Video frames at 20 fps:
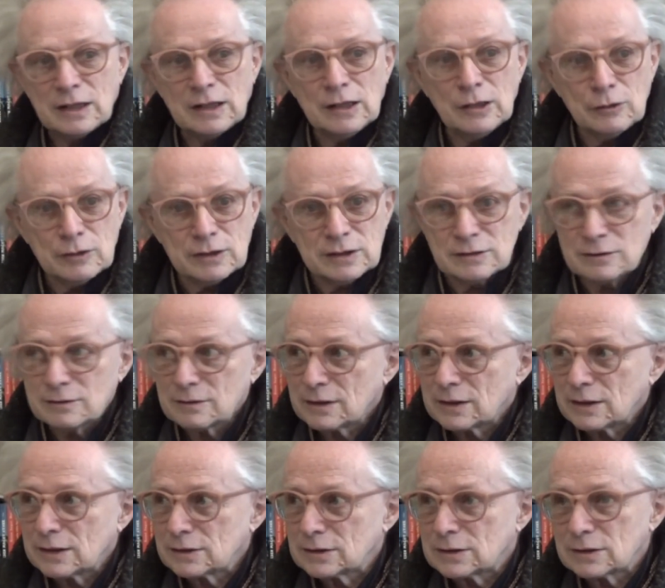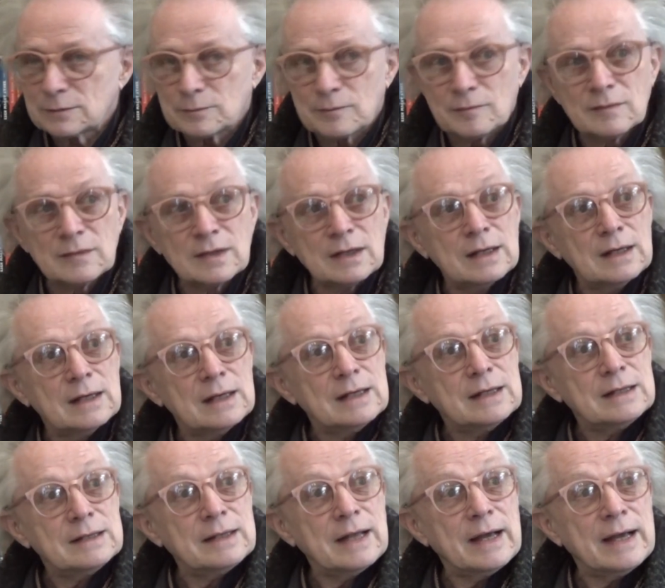look into the kitchen.
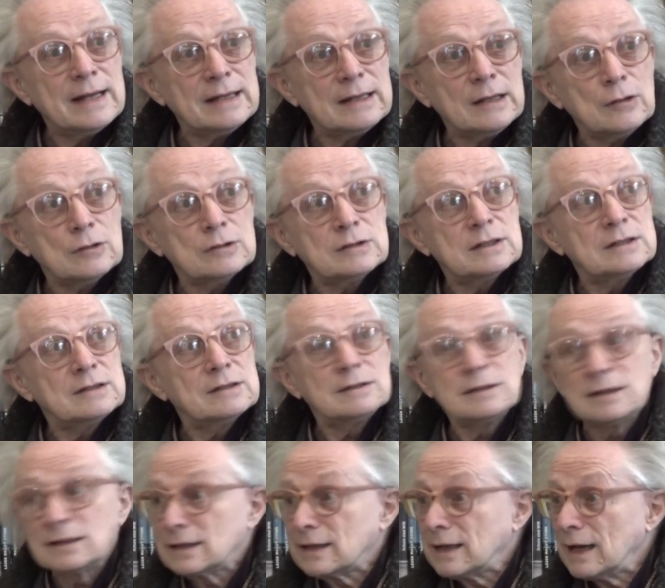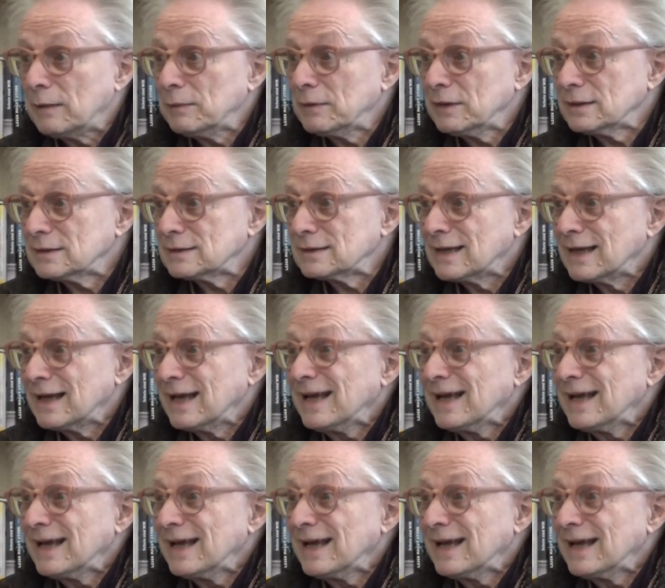They had looked at the cabinets.